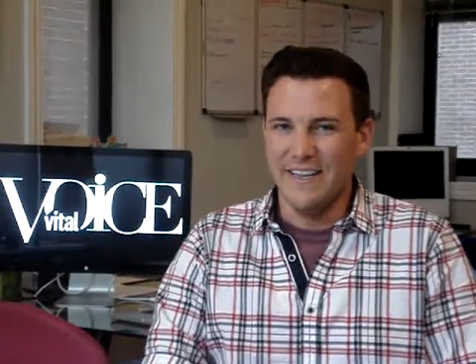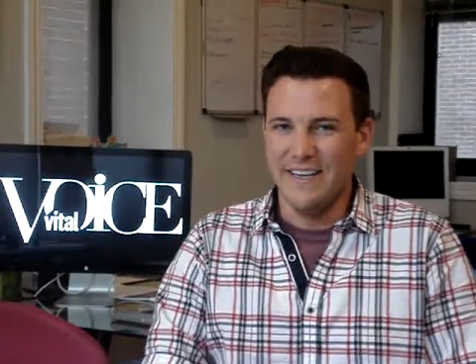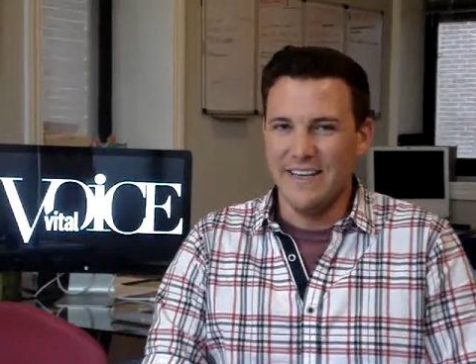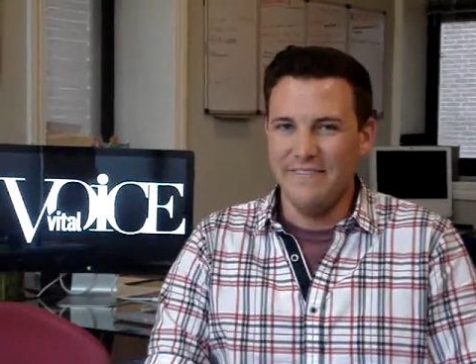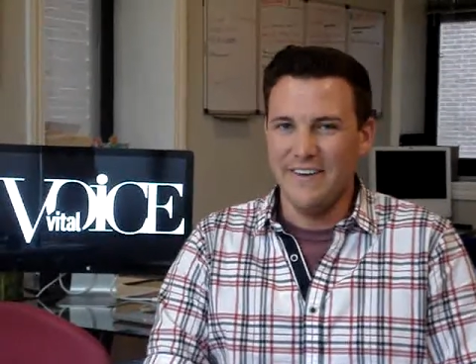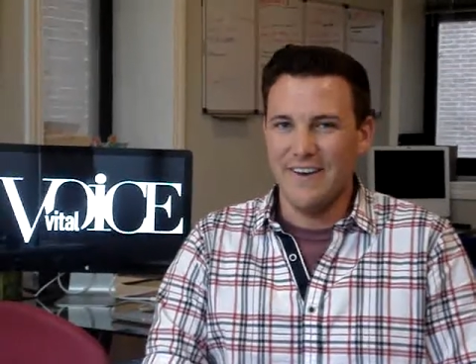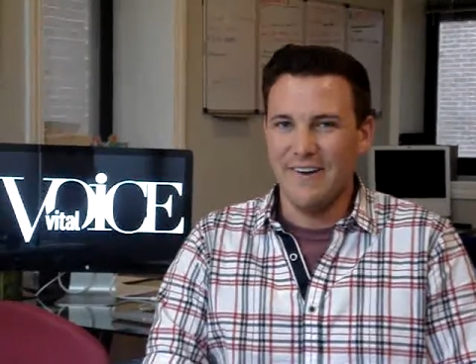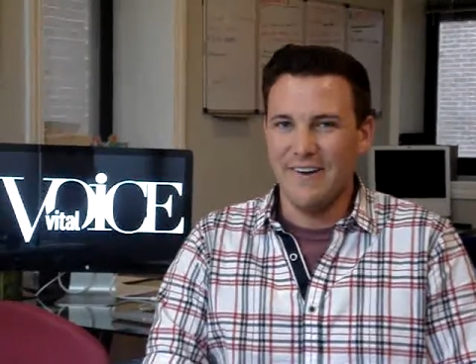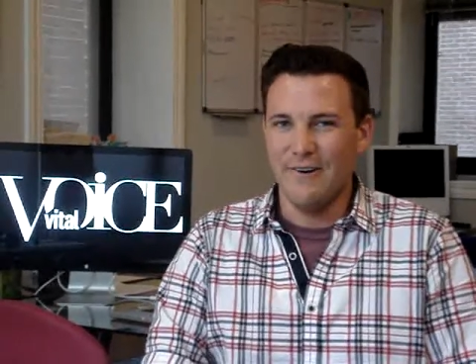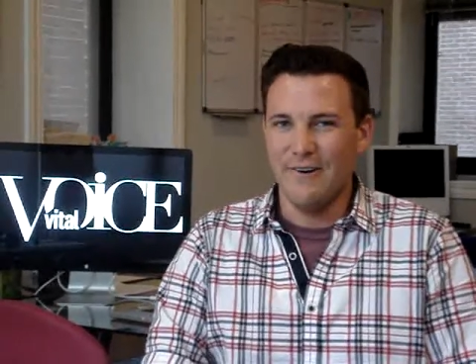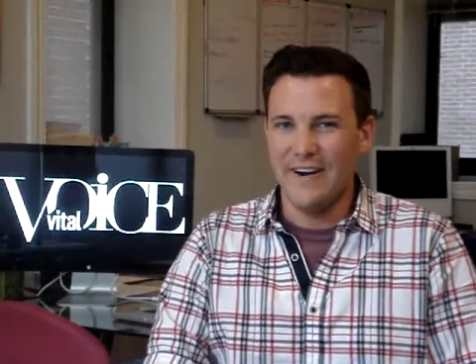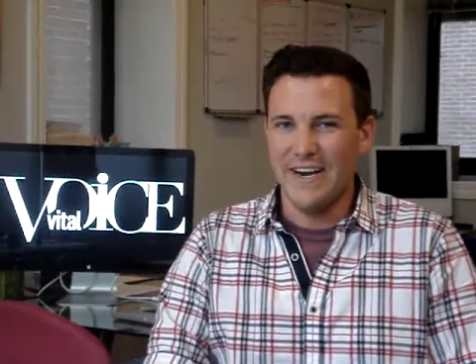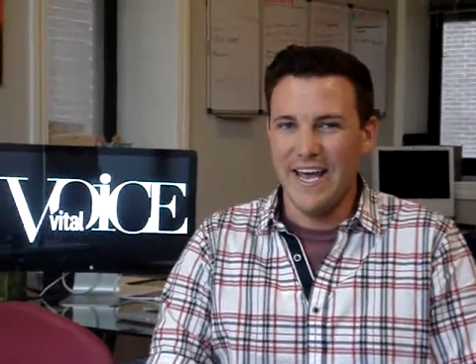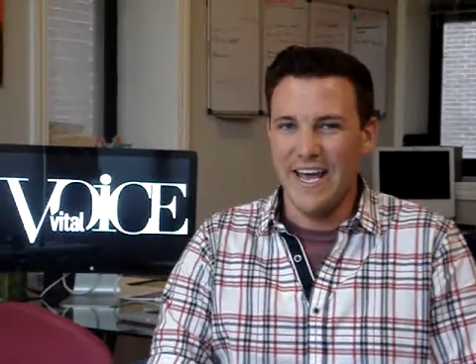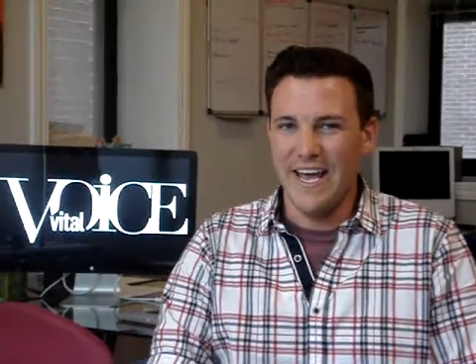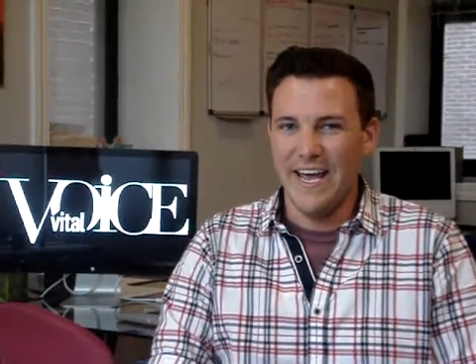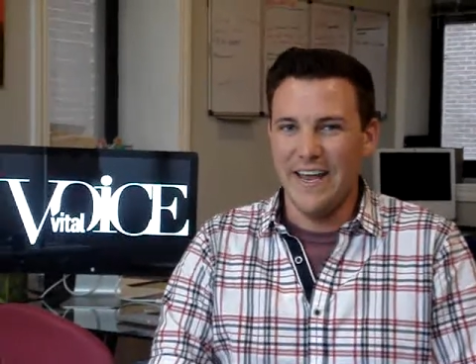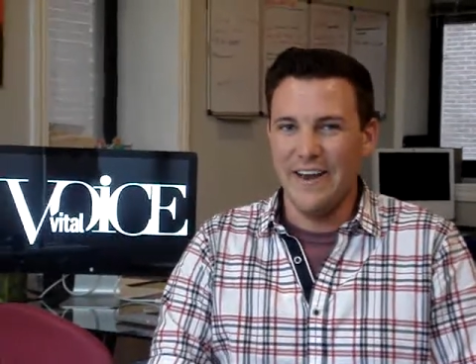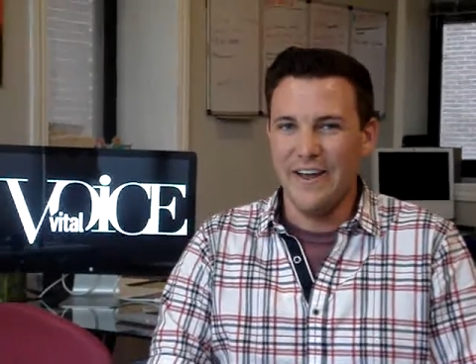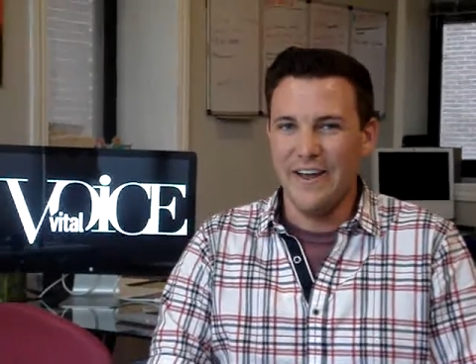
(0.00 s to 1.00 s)
living or
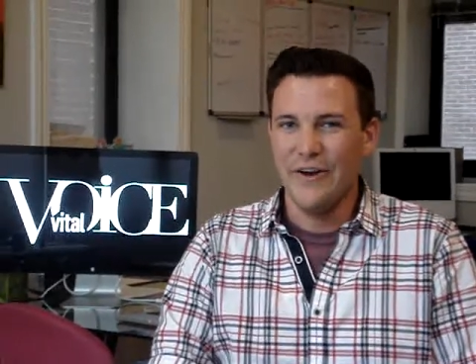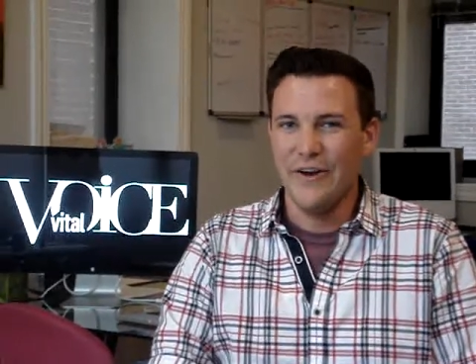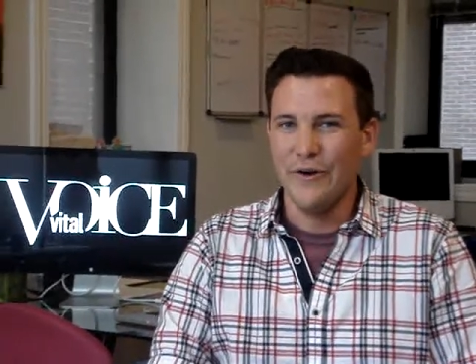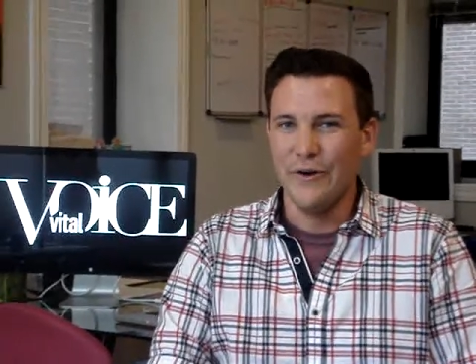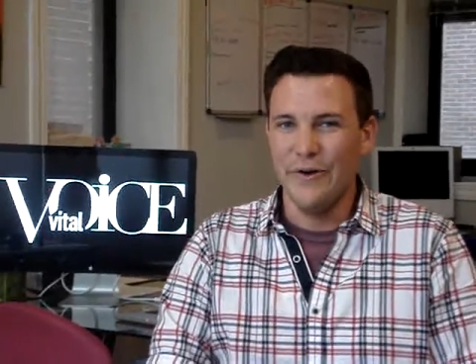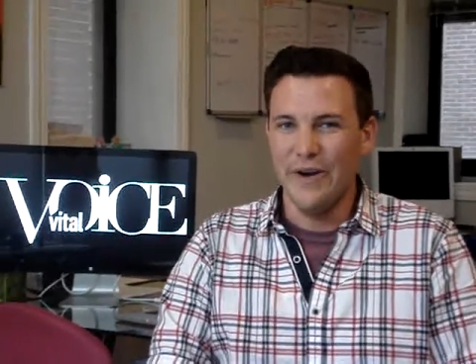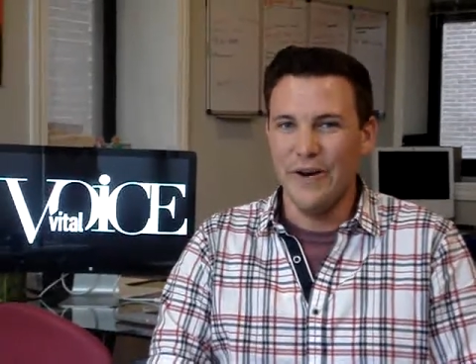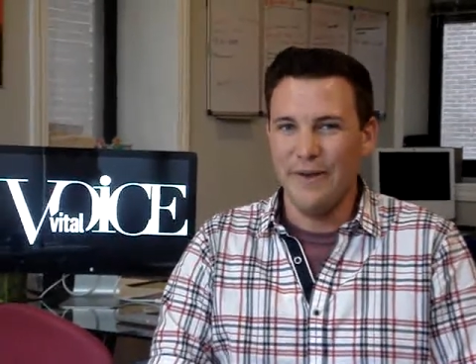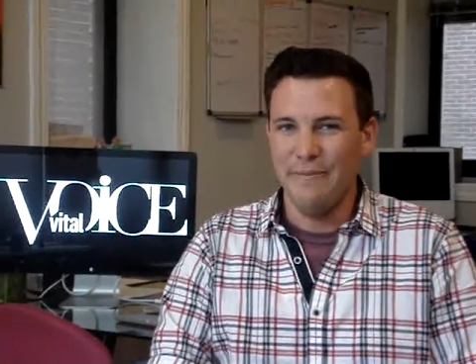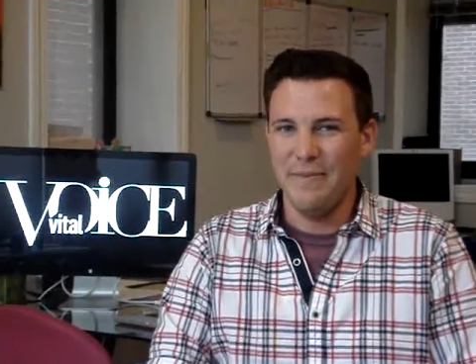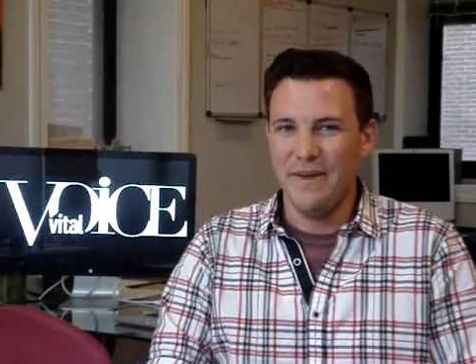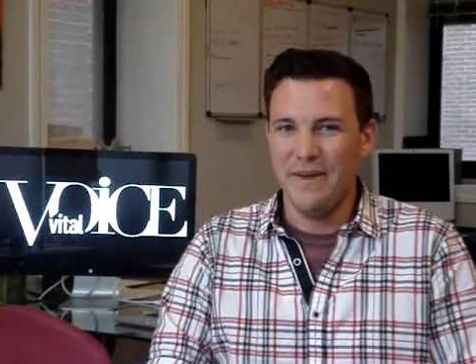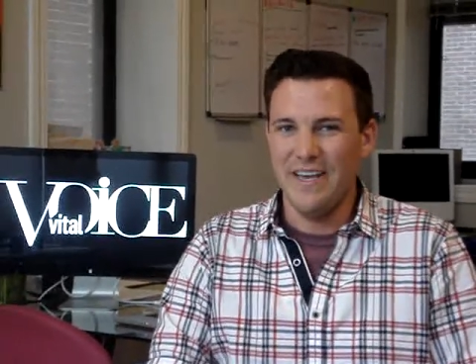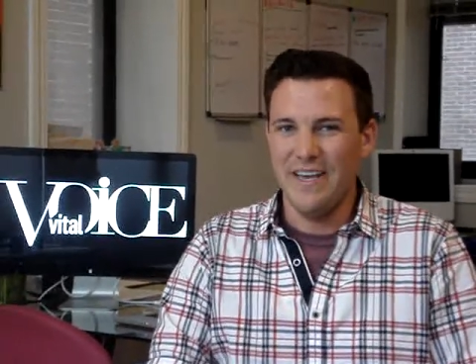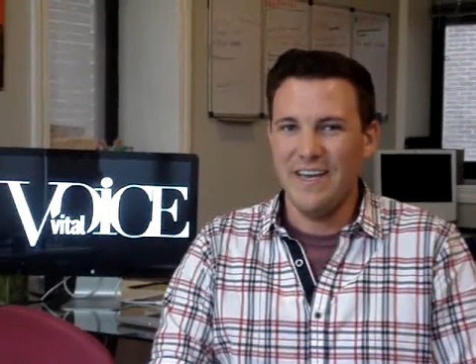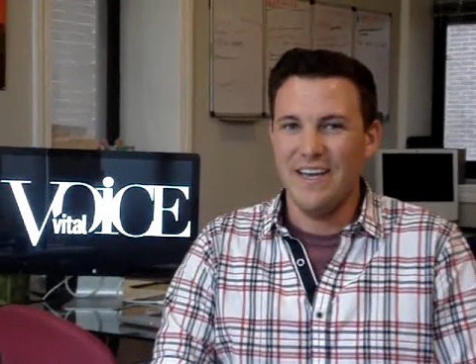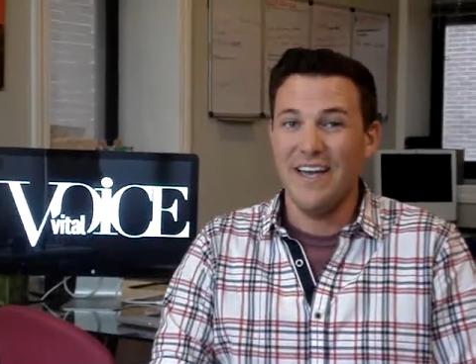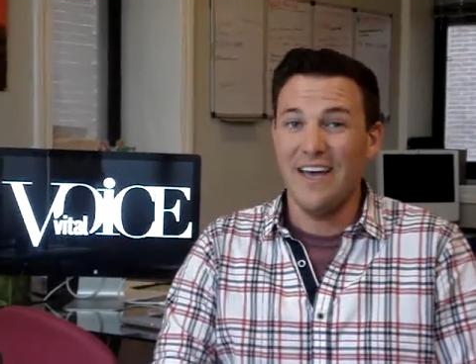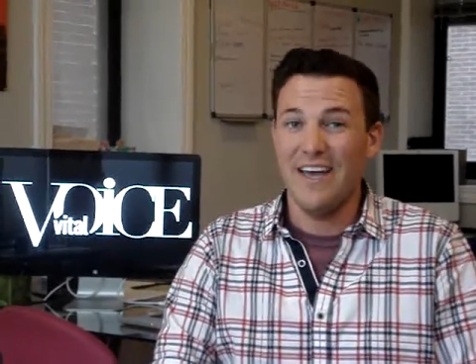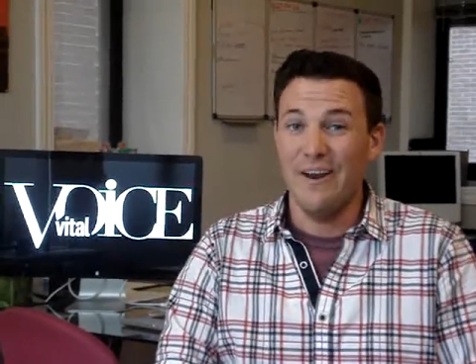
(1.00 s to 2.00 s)
dead, who would it
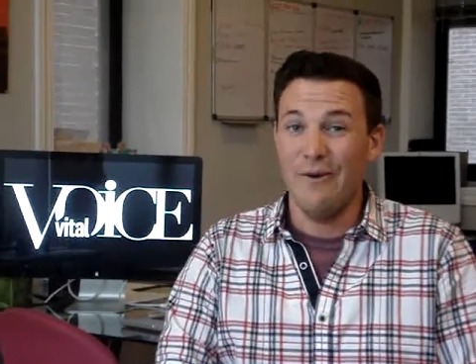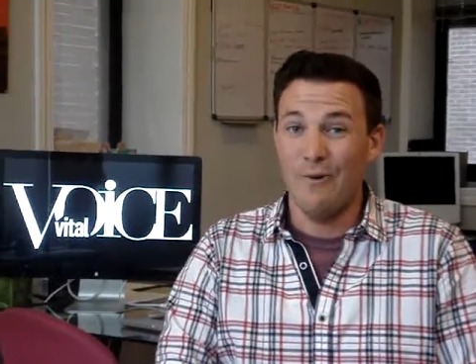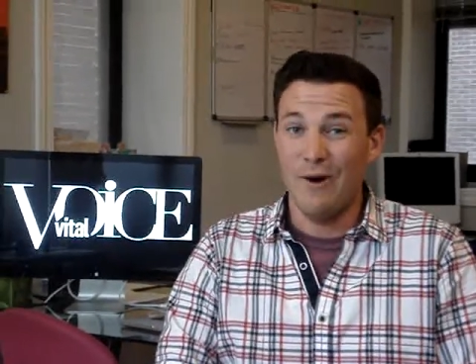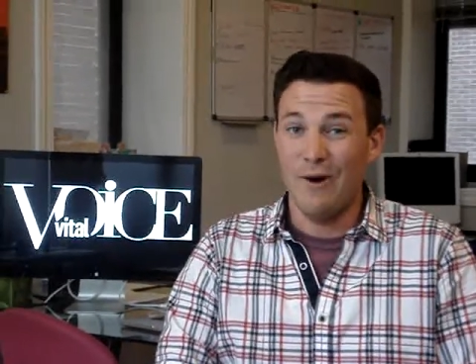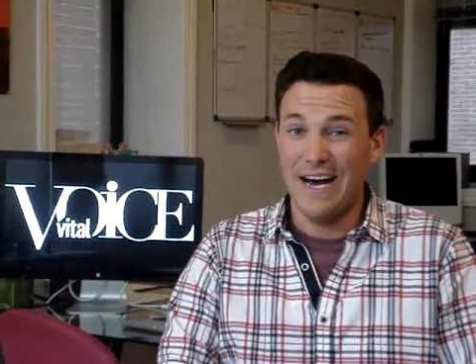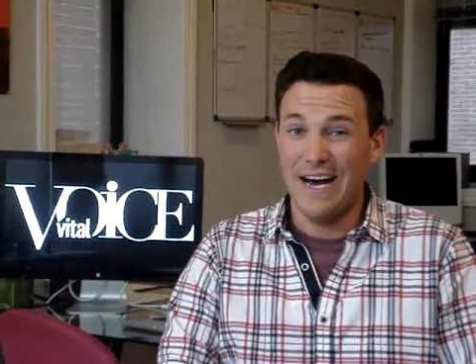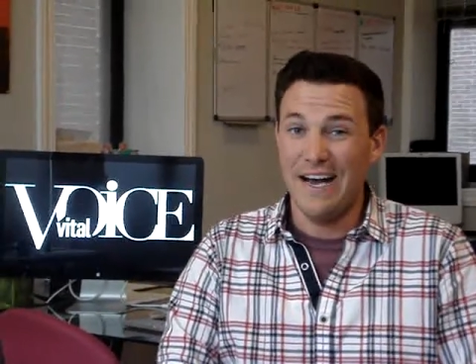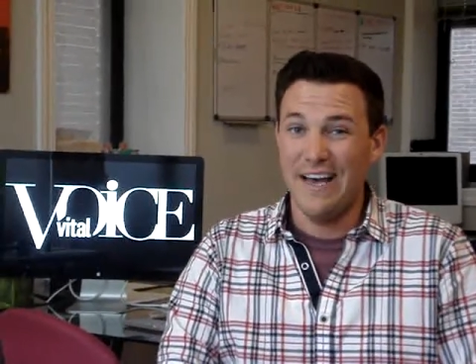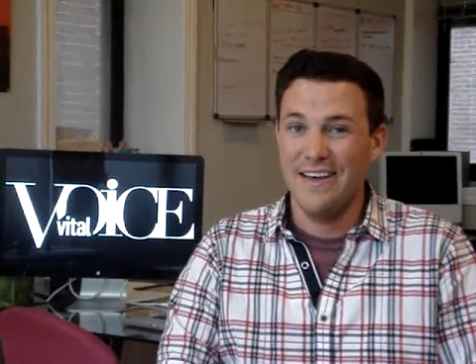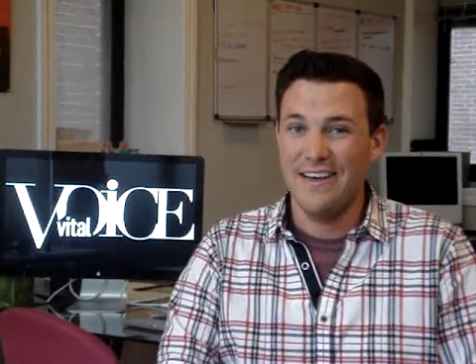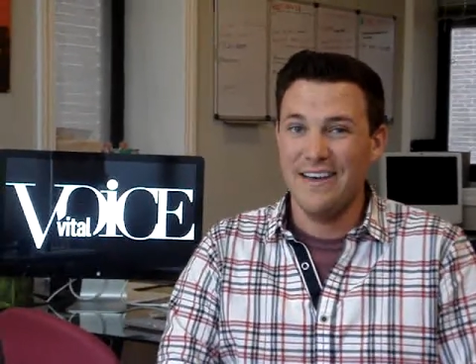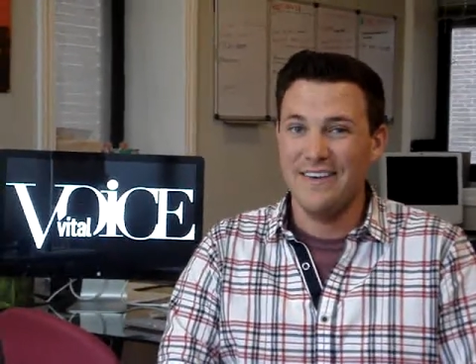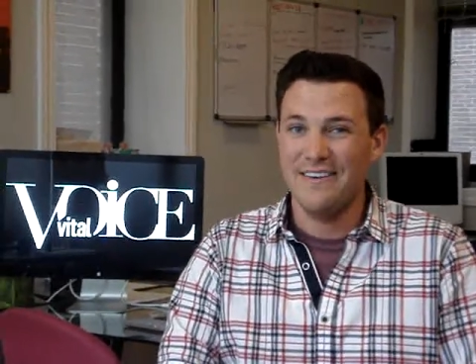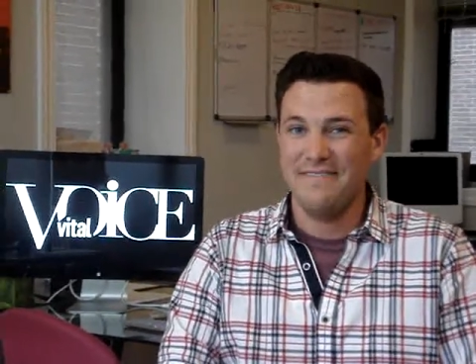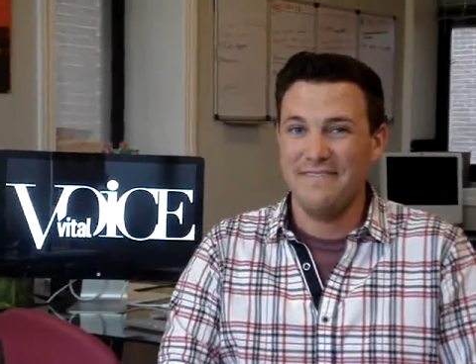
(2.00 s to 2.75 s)
be and why?